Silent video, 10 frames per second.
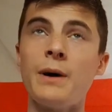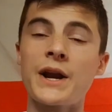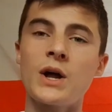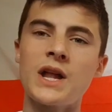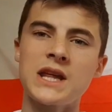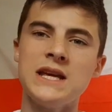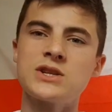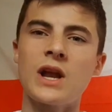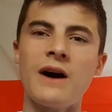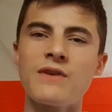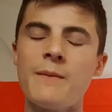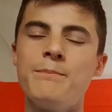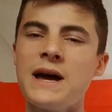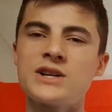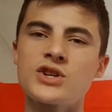but I don't know, I think he's going to have
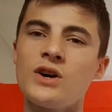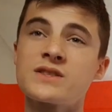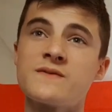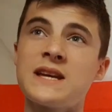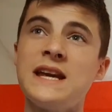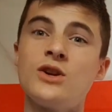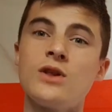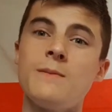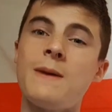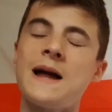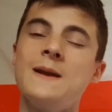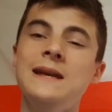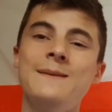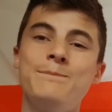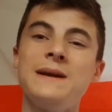that better chance of taking on the man
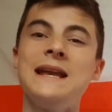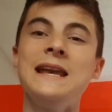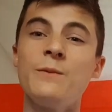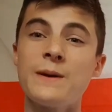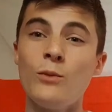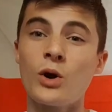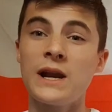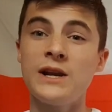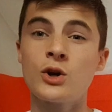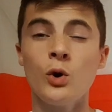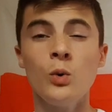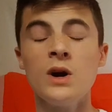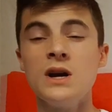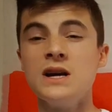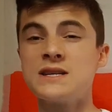and be a little bit more
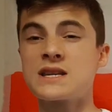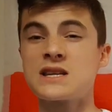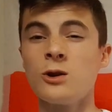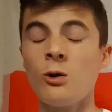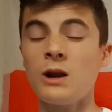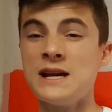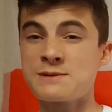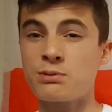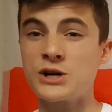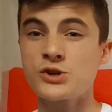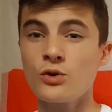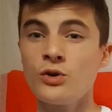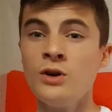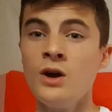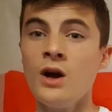clinical, as there's a lot less pressure
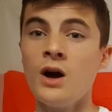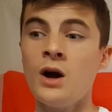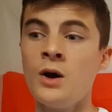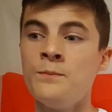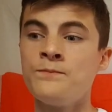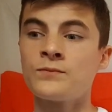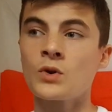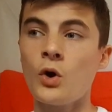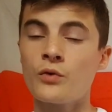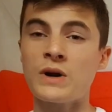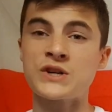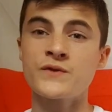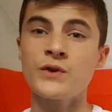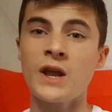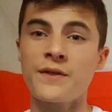on
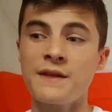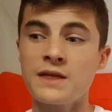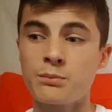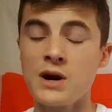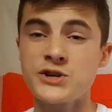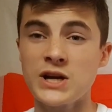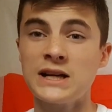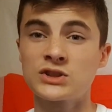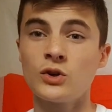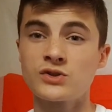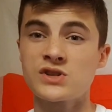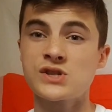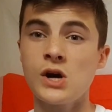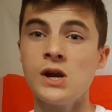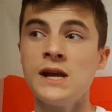Rashford, and I think the pressure has got to
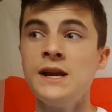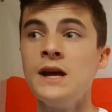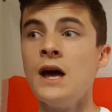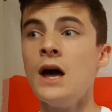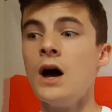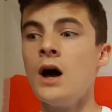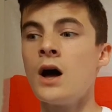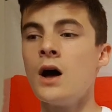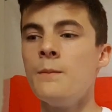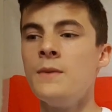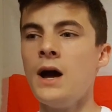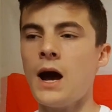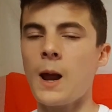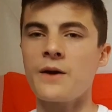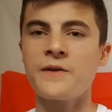Sterling. And
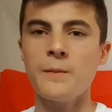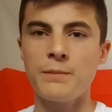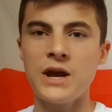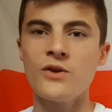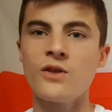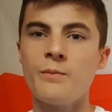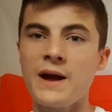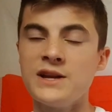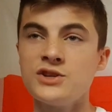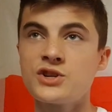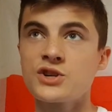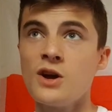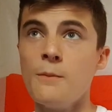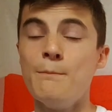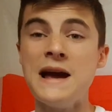I think being on the bench,
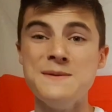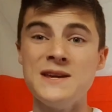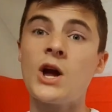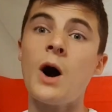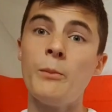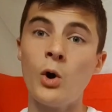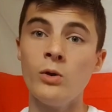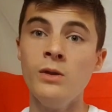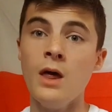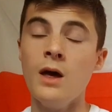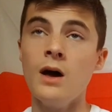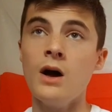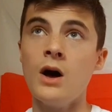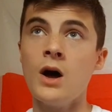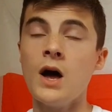maybe come on
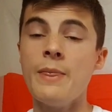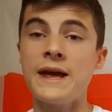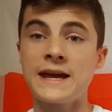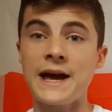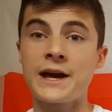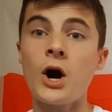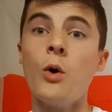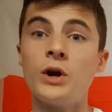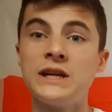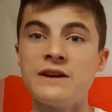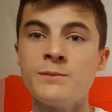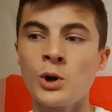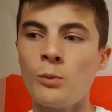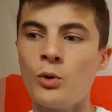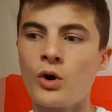and then get a goal could give him
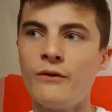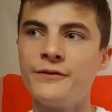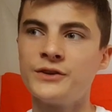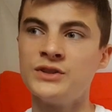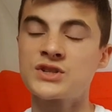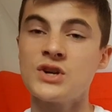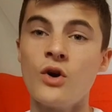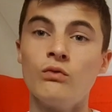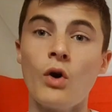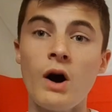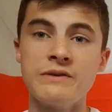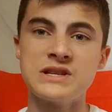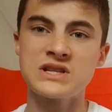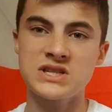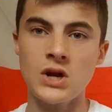a lot more confidence, rather
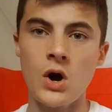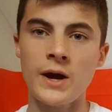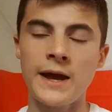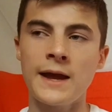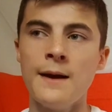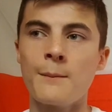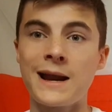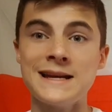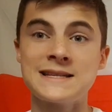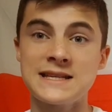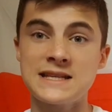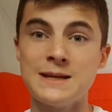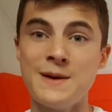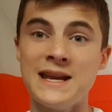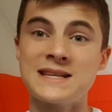than starting, play
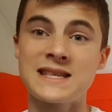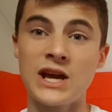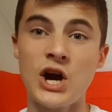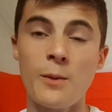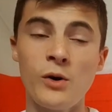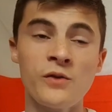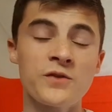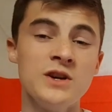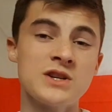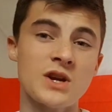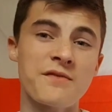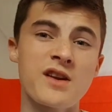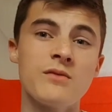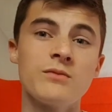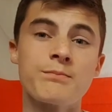60 minutes, then come off. So I
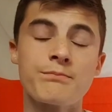think